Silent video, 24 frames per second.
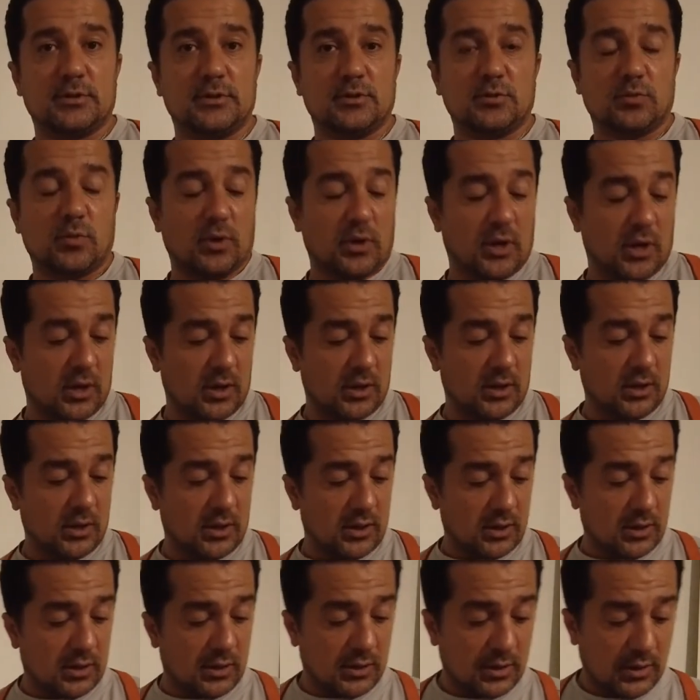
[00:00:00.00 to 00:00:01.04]
is what
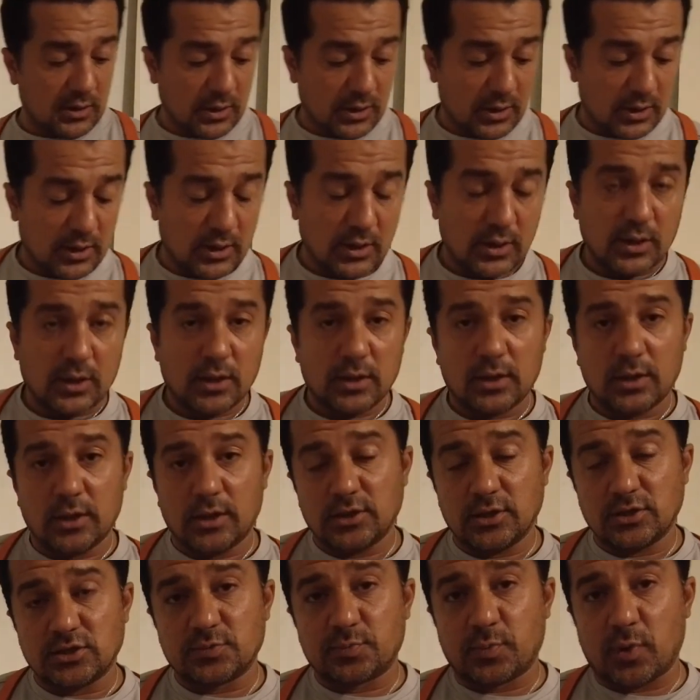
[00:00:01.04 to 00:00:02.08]
I
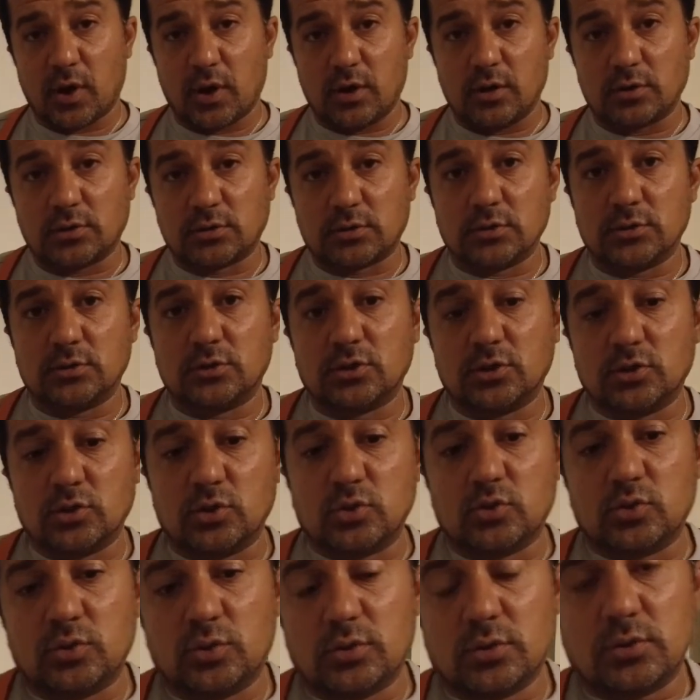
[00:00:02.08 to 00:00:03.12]
inspired to
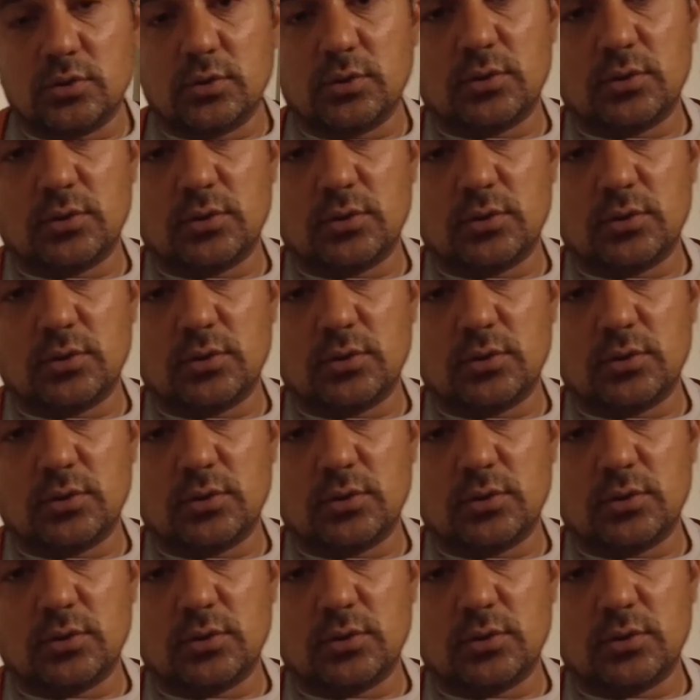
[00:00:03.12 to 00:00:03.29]
do.